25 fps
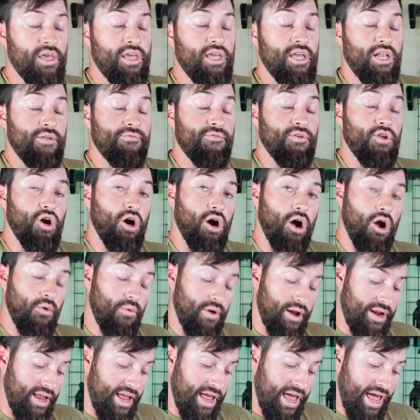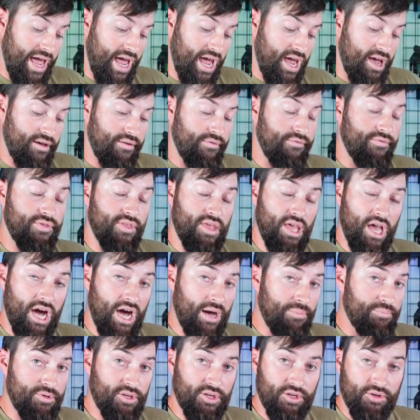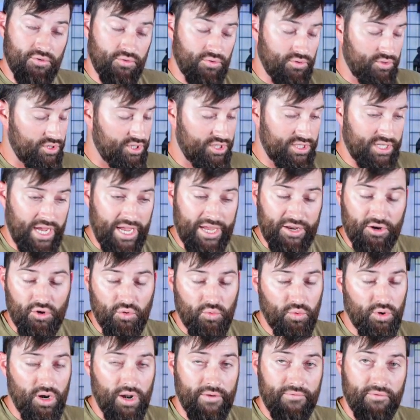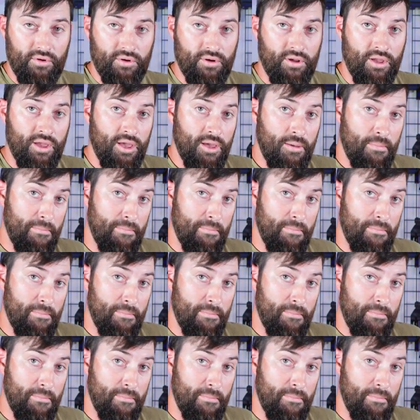And if you already have the optic or sight or whatever